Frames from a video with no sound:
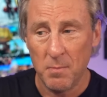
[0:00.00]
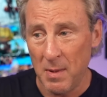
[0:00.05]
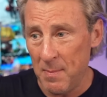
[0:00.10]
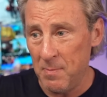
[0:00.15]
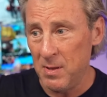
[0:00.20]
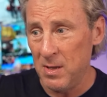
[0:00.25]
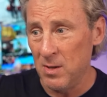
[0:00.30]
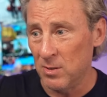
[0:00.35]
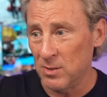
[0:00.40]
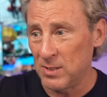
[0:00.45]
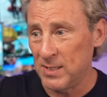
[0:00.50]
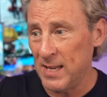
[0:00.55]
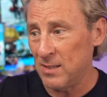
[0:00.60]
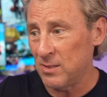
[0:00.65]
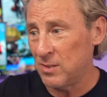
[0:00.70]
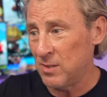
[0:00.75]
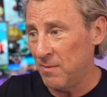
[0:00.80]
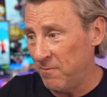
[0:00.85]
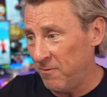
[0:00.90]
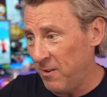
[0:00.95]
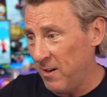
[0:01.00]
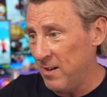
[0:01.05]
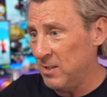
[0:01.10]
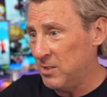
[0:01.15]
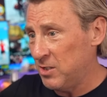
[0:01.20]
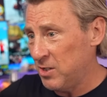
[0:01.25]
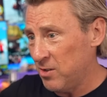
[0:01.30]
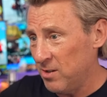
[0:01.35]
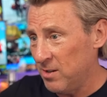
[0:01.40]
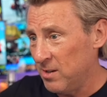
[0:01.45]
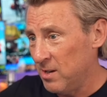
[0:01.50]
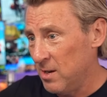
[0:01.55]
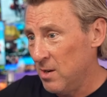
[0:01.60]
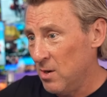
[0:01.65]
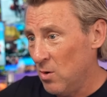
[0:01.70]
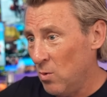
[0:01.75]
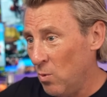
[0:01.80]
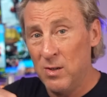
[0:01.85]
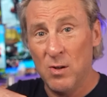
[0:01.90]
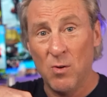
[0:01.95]
Maybe you'll sell some furniture
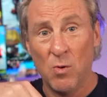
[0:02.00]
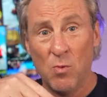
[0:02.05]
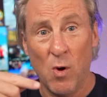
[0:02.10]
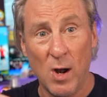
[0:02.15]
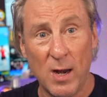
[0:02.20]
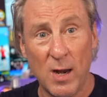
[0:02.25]
while you're